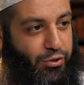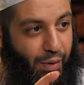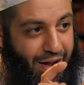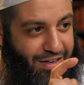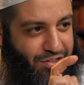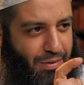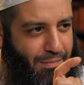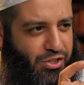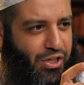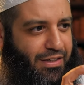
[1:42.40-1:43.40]
dua is a
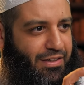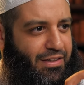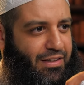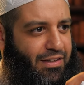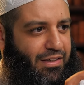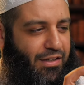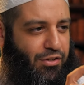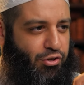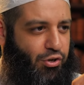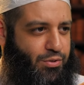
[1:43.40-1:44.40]
measure
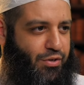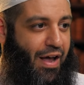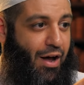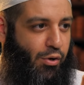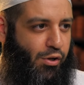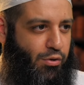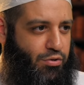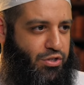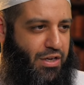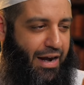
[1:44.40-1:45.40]
in terms of how
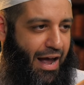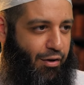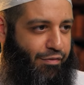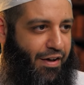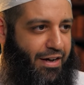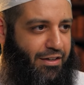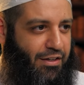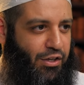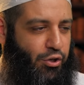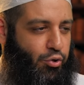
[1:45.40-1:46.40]
close and how far
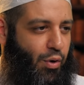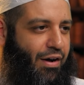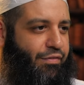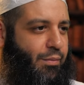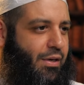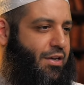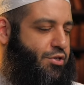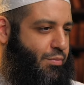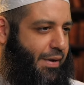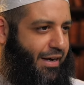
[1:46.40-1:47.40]
you are from Allah
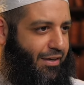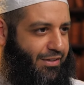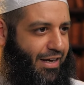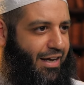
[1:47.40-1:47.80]
subhanahu wa